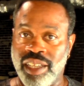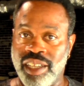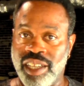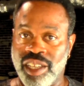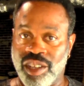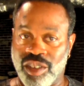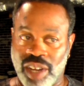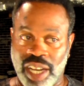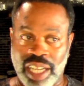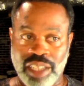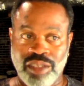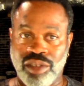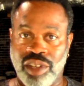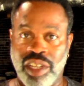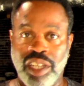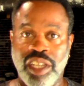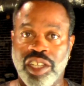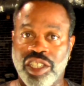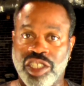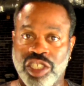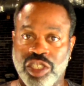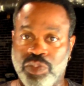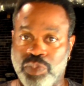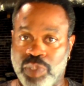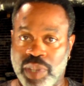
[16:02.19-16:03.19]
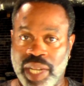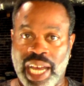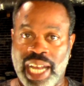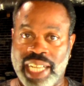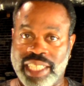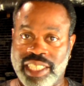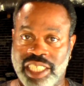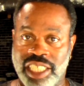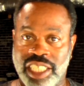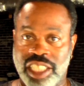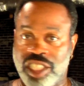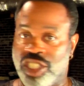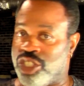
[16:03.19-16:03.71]
It'll actually look
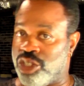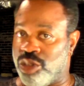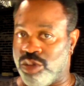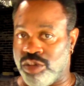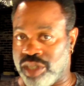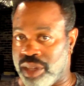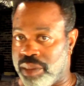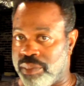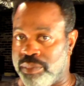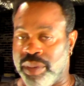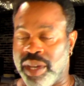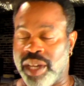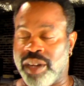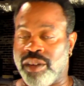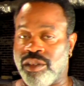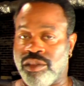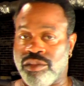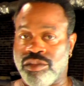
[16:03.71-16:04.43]
splotchy. It shows up better